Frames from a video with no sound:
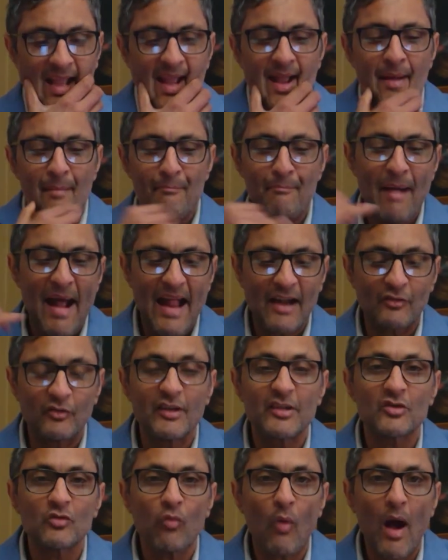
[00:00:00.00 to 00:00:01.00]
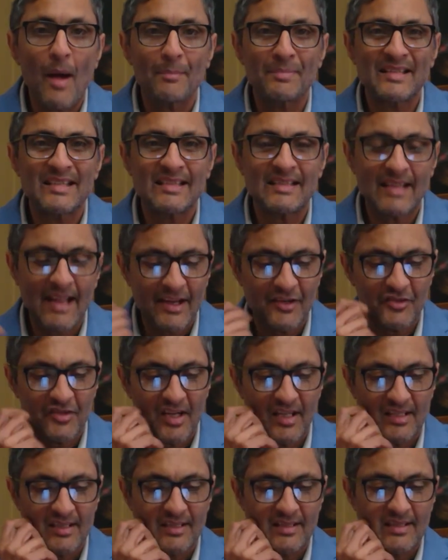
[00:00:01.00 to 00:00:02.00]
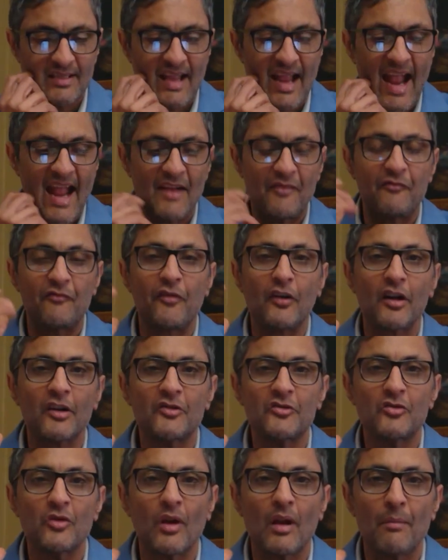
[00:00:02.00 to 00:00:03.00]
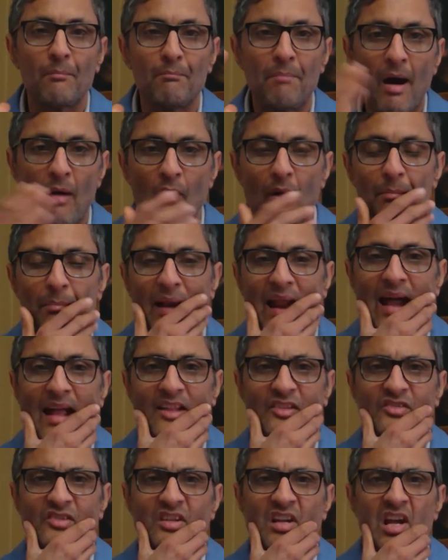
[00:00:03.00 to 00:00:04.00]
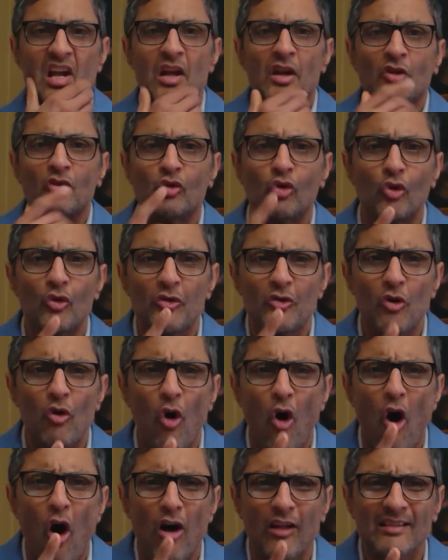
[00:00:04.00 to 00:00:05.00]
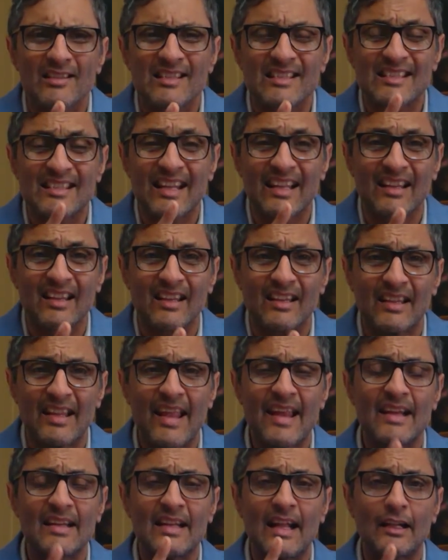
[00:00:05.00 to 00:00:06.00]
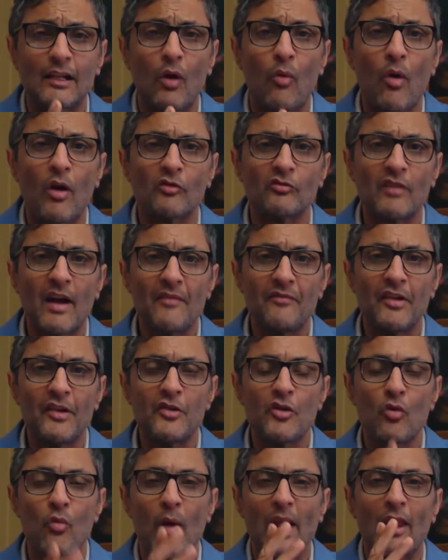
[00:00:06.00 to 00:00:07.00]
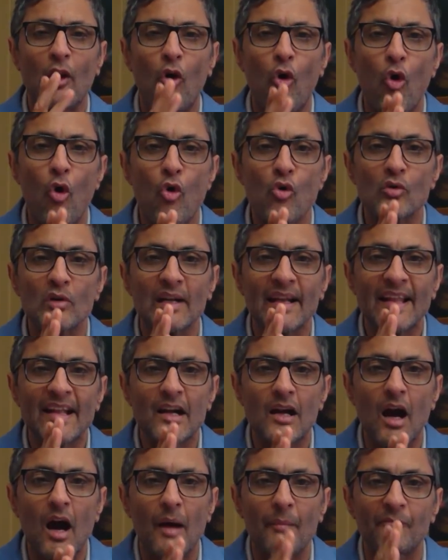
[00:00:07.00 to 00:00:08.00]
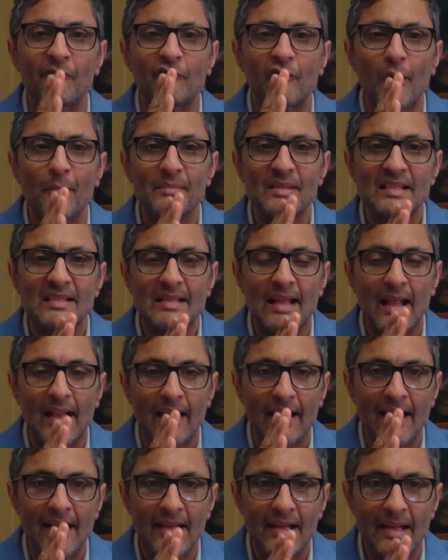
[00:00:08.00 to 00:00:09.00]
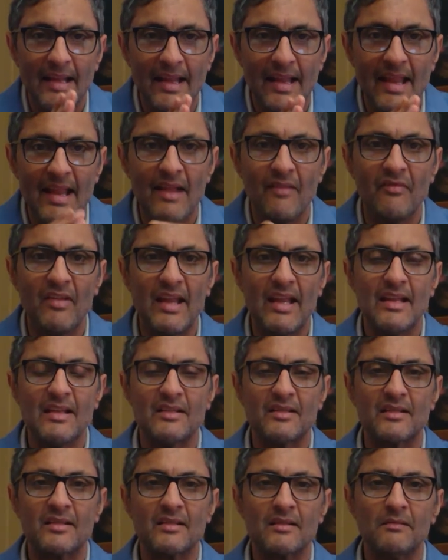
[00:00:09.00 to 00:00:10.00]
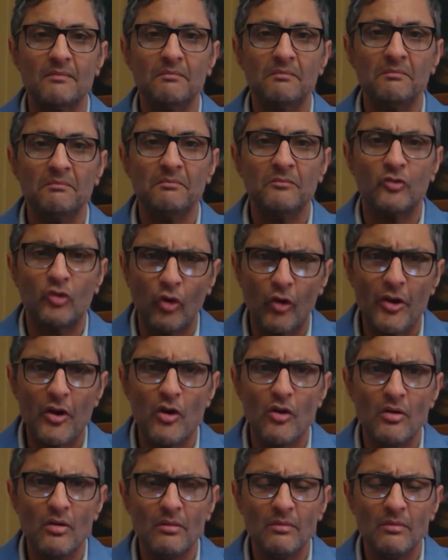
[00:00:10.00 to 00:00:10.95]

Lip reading: battery swap stations, and virtual power plants. Do you all still think that our revenue will only come from selling EVs? Do you?